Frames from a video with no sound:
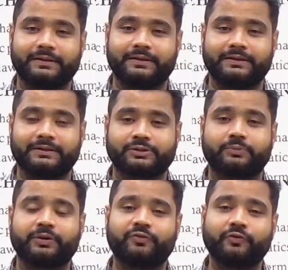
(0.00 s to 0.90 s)
So
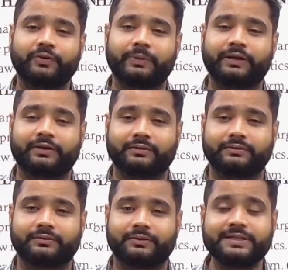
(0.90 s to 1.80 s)
before we begin,
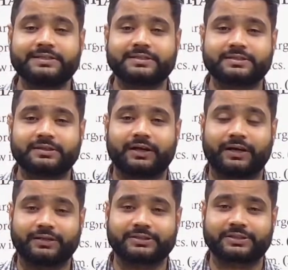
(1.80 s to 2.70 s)
let's
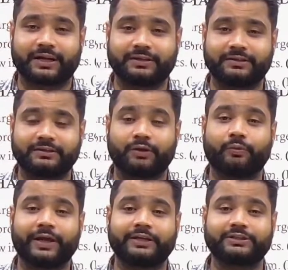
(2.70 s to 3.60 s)
understand the
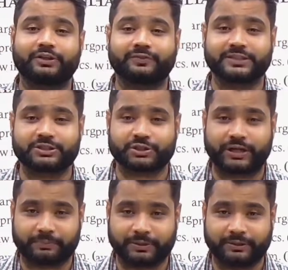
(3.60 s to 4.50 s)
weightage of this
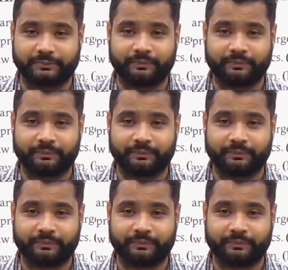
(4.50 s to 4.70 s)
chapter.